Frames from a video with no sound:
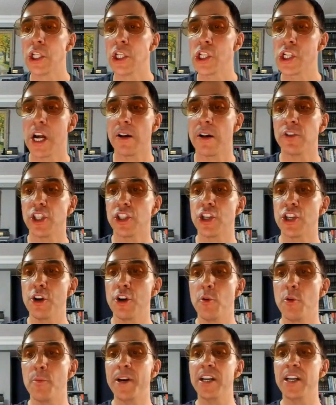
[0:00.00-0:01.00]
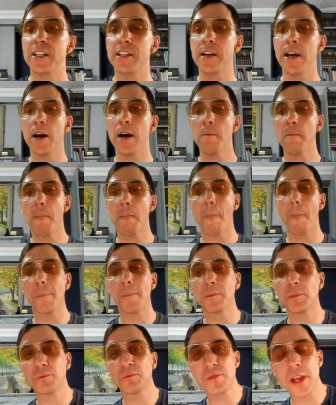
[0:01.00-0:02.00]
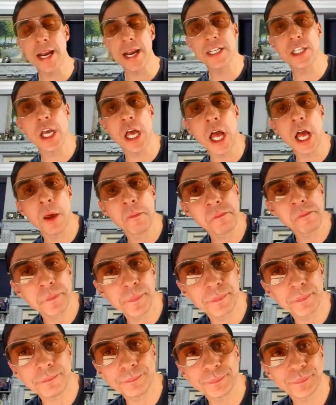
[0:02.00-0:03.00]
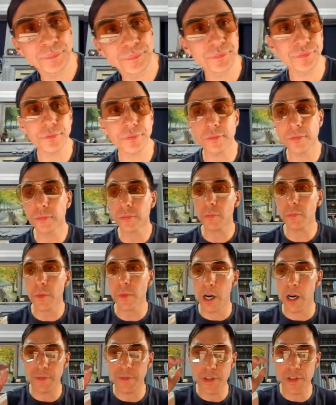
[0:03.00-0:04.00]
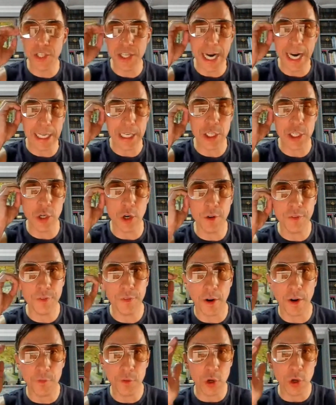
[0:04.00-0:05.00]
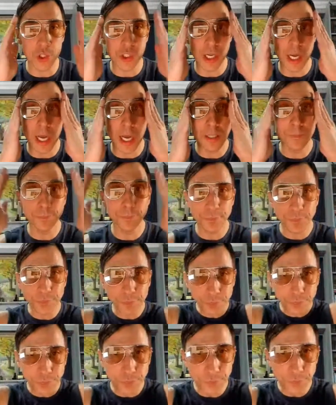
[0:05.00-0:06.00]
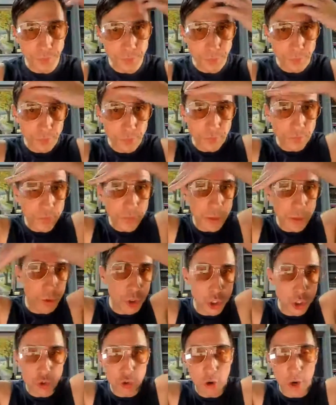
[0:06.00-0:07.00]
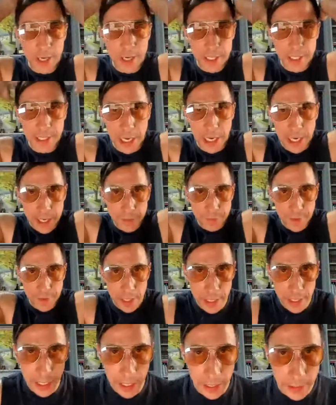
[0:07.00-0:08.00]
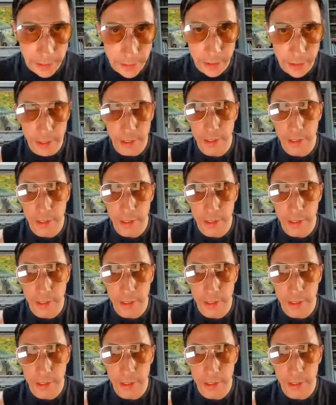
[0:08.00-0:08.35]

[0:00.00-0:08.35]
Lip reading: So just 2 more minutes now, and I'm going to have to sack this off. I've got, I'm just trying to stay fucking